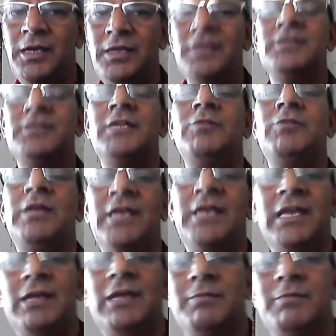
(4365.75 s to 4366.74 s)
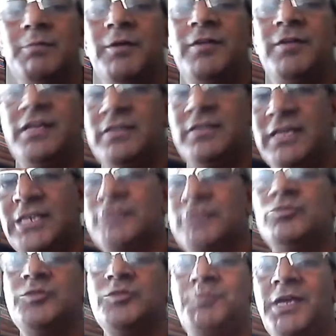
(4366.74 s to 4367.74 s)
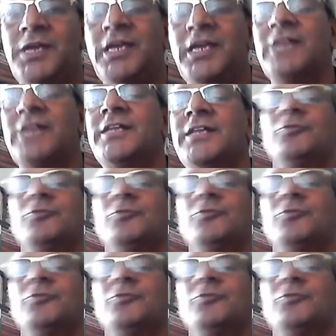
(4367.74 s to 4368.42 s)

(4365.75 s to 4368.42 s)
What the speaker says: that will again have a bearing in the English we speak, and that also